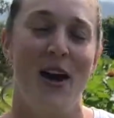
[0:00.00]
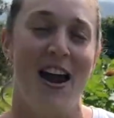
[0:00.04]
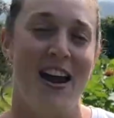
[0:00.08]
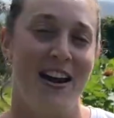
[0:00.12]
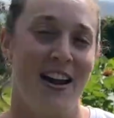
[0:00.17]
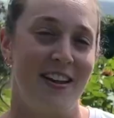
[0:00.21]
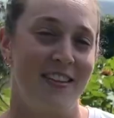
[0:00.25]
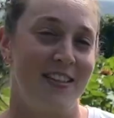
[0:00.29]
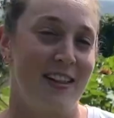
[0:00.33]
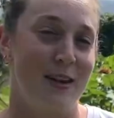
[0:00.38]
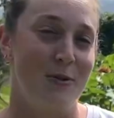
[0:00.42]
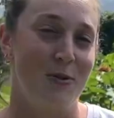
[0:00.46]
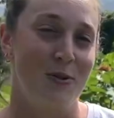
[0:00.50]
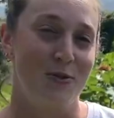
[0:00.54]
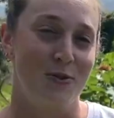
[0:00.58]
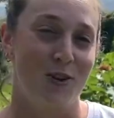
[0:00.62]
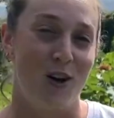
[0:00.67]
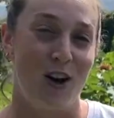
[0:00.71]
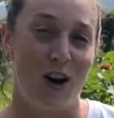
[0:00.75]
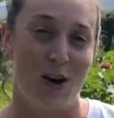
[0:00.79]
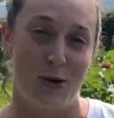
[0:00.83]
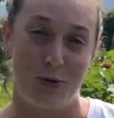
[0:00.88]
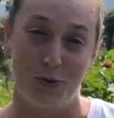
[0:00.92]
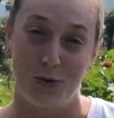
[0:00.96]
and I think we've
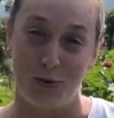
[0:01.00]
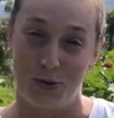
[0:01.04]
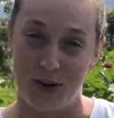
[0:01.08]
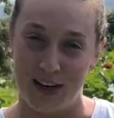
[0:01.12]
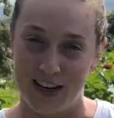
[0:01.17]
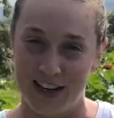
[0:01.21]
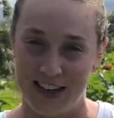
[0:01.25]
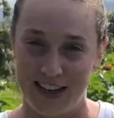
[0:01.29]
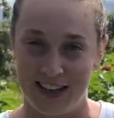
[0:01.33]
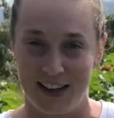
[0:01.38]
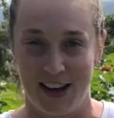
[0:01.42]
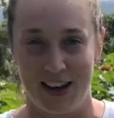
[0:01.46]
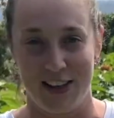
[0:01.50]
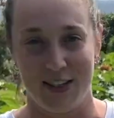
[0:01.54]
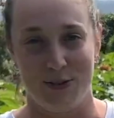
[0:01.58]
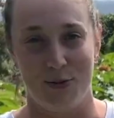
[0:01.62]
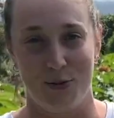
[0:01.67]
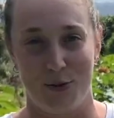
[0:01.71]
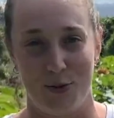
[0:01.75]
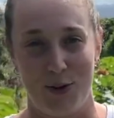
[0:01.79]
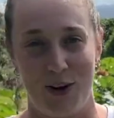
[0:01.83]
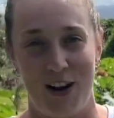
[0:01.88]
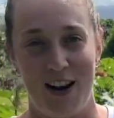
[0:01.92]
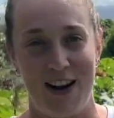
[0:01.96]
got a really nice
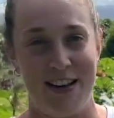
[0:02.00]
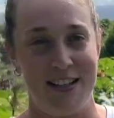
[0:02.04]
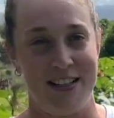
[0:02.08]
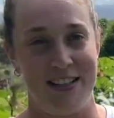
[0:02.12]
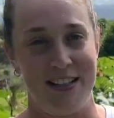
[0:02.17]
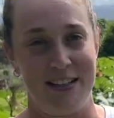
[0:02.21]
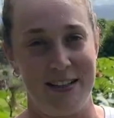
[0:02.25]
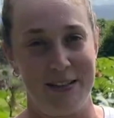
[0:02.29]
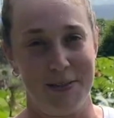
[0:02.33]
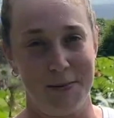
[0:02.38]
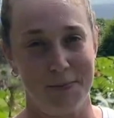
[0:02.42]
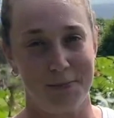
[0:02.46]
variety.